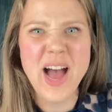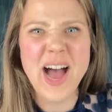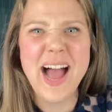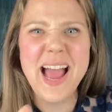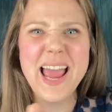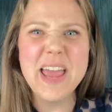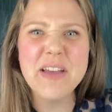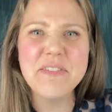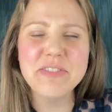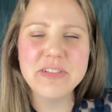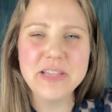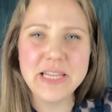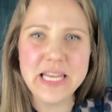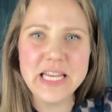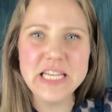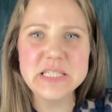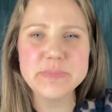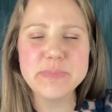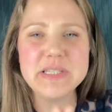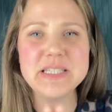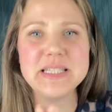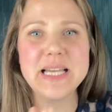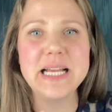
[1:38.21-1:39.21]
I have
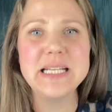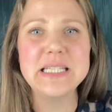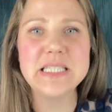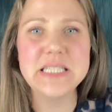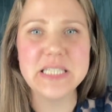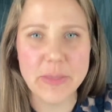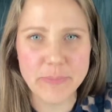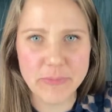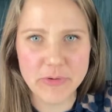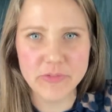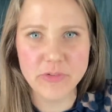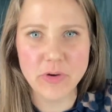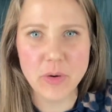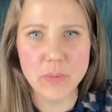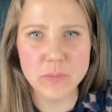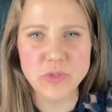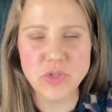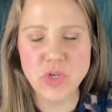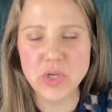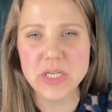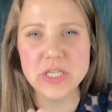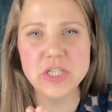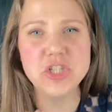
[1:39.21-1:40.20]
links beside some of them
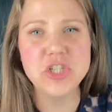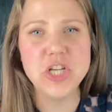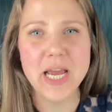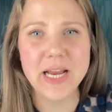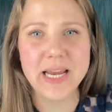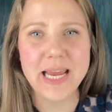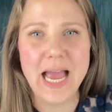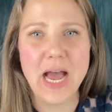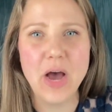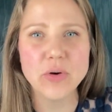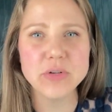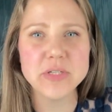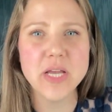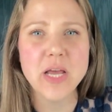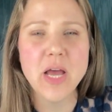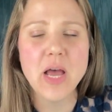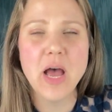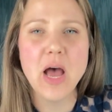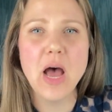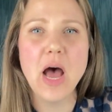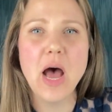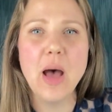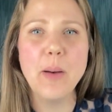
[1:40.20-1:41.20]
so you can check out
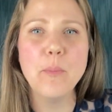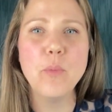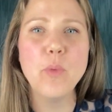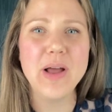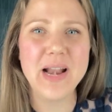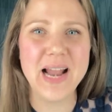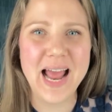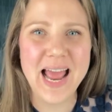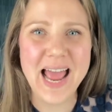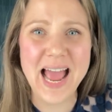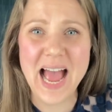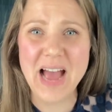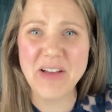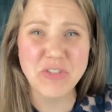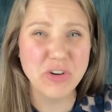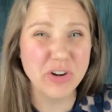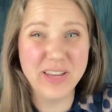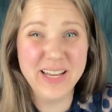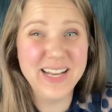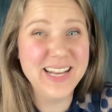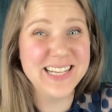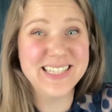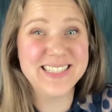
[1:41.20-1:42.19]
what I have or
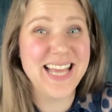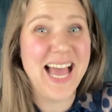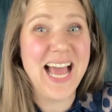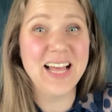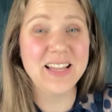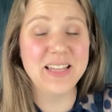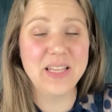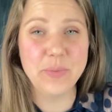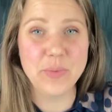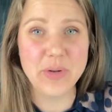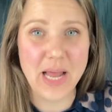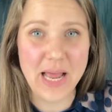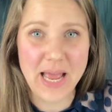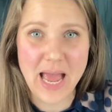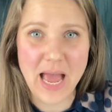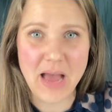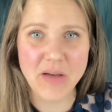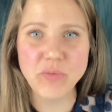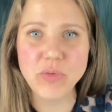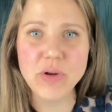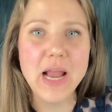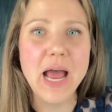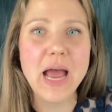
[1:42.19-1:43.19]
get exactly what I
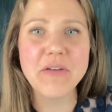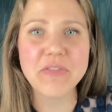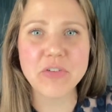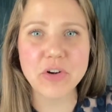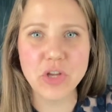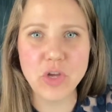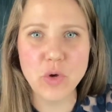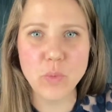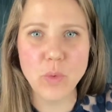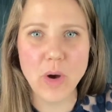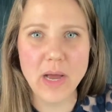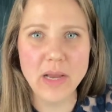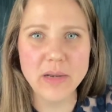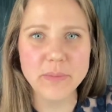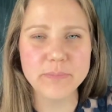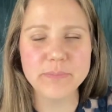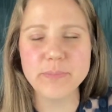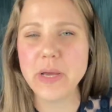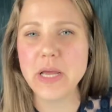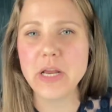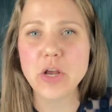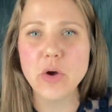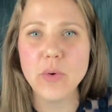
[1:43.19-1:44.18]
have, whatever you
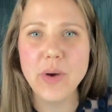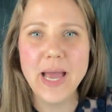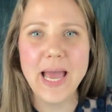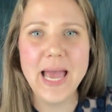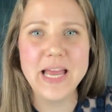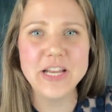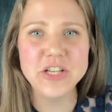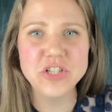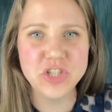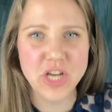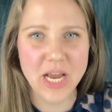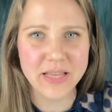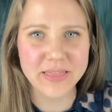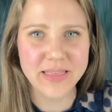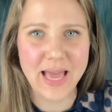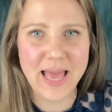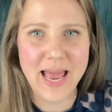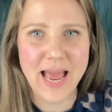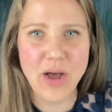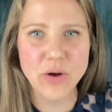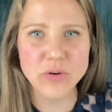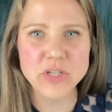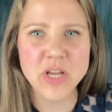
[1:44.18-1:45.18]
want. But go ahead, check
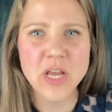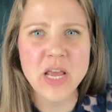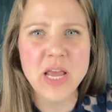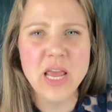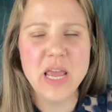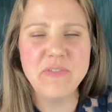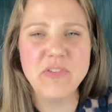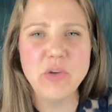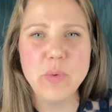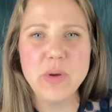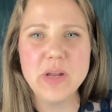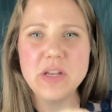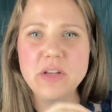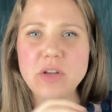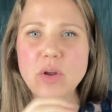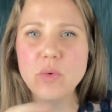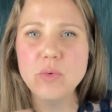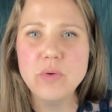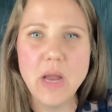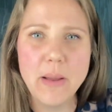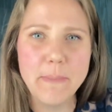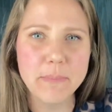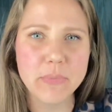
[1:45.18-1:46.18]
that out if you want to
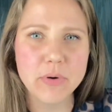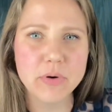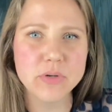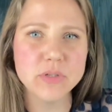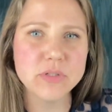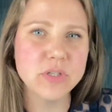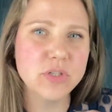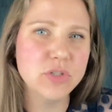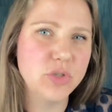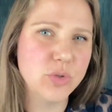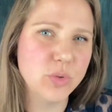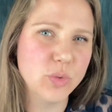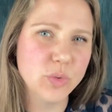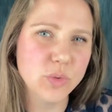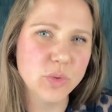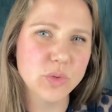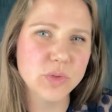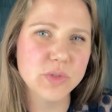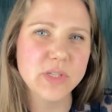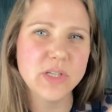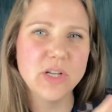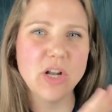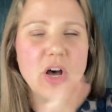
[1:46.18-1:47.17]
know numbers and
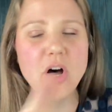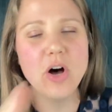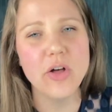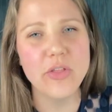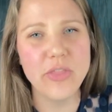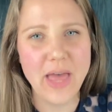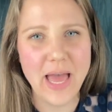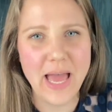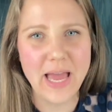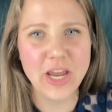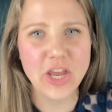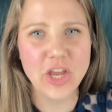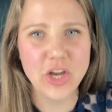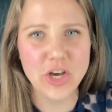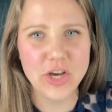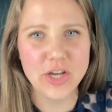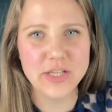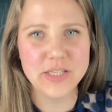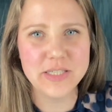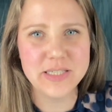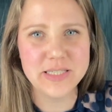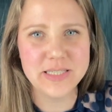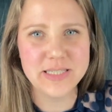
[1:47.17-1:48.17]
tools and all that
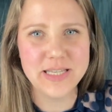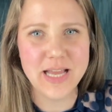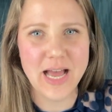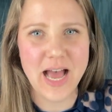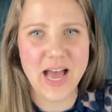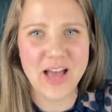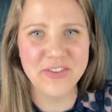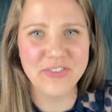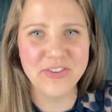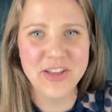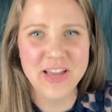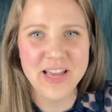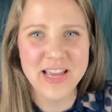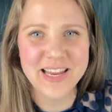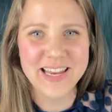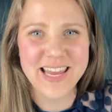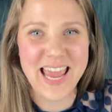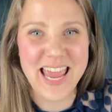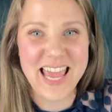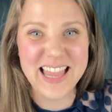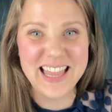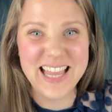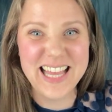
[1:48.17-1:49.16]
good stuff.
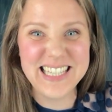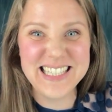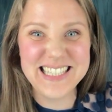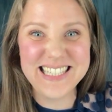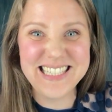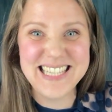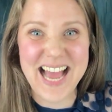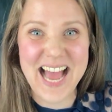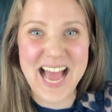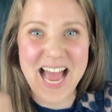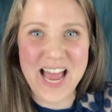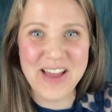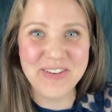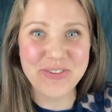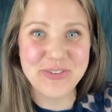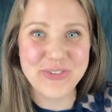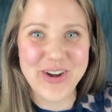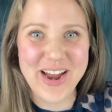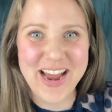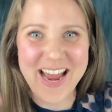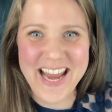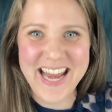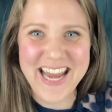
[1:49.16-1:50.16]
Okay, let's dive
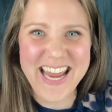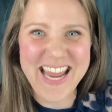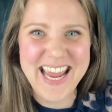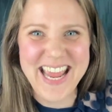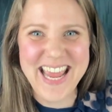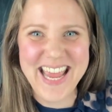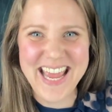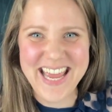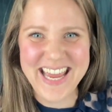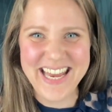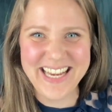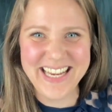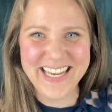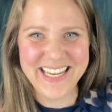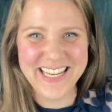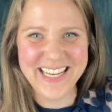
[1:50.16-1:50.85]
right in.